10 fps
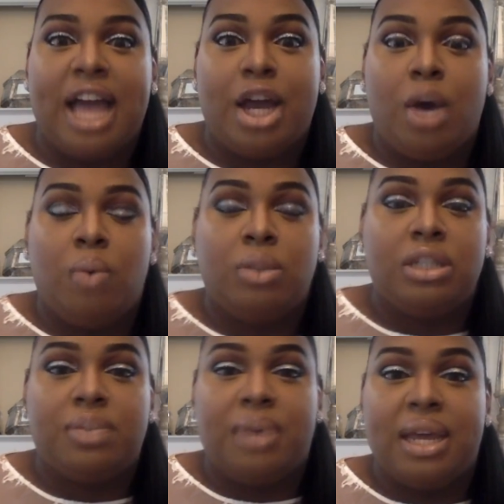I don't
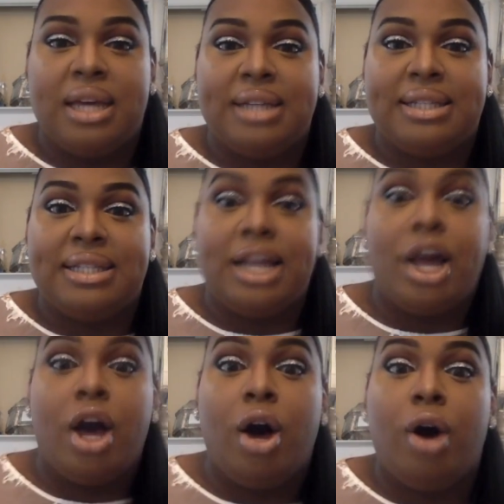just want to sit
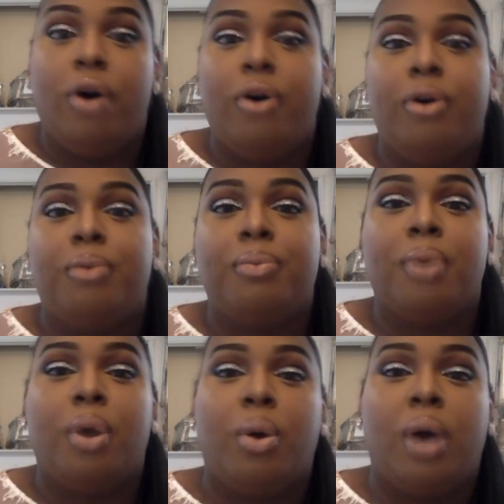home
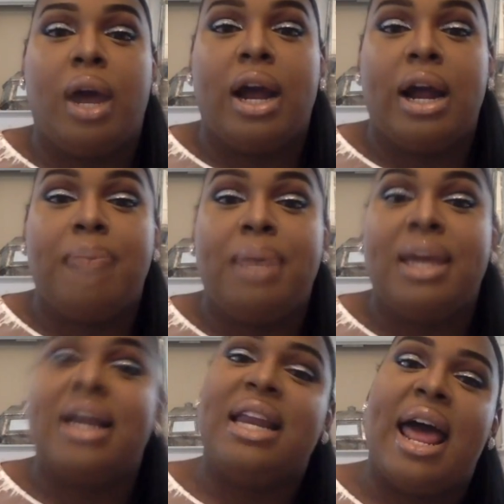or be
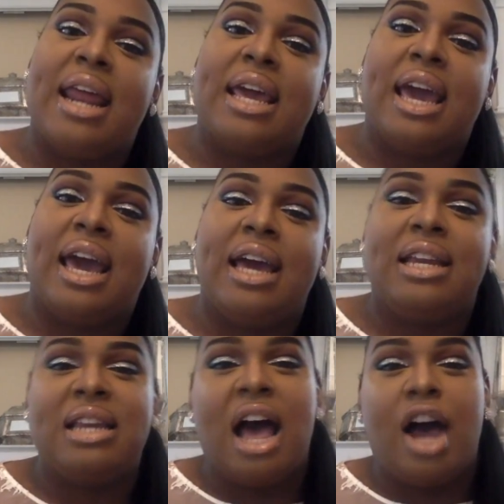in Connecticut
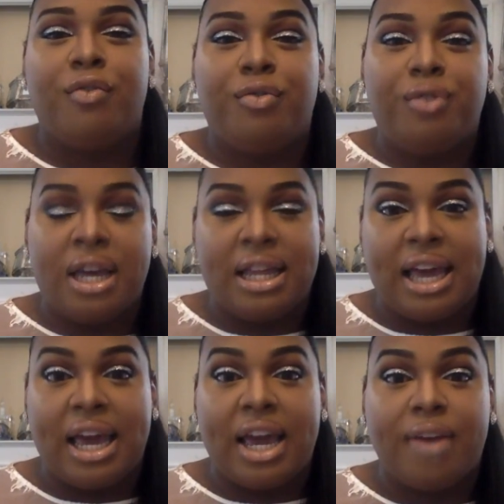and not
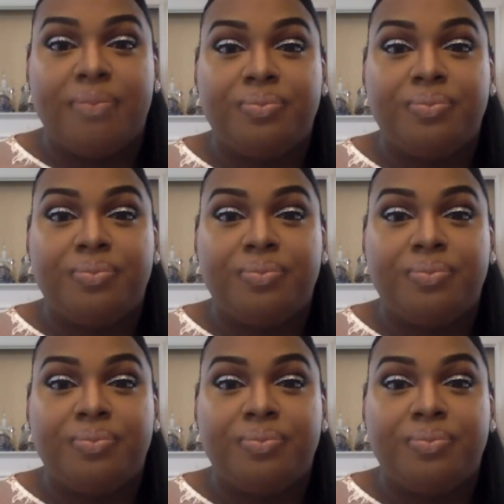really